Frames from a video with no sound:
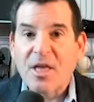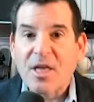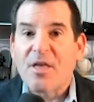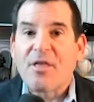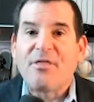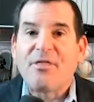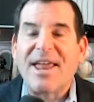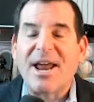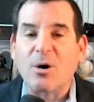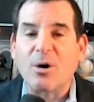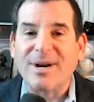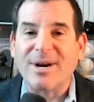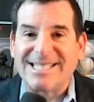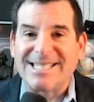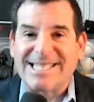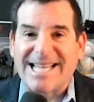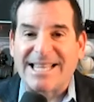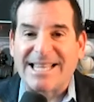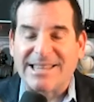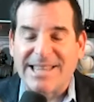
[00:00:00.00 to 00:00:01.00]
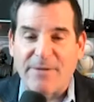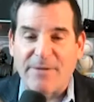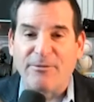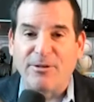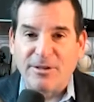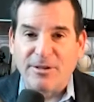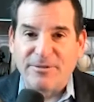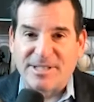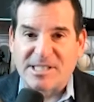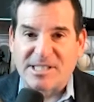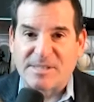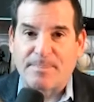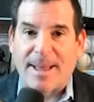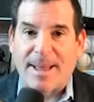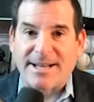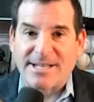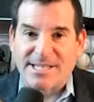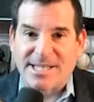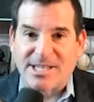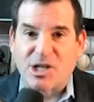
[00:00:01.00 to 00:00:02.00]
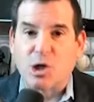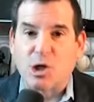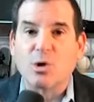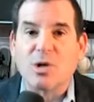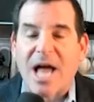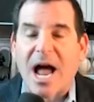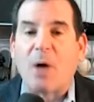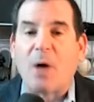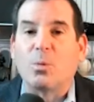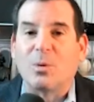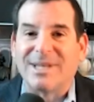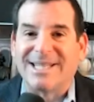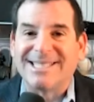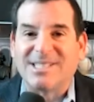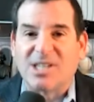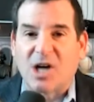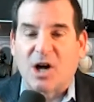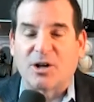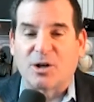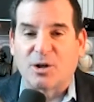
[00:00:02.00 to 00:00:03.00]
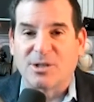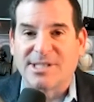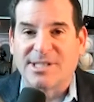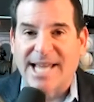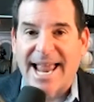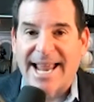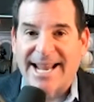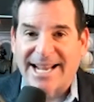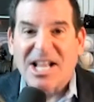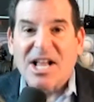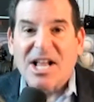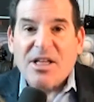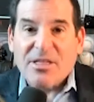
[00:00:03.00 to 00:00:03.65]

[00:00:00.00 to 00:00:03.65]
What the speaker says: There is a level of expense that you're not willing to undertake.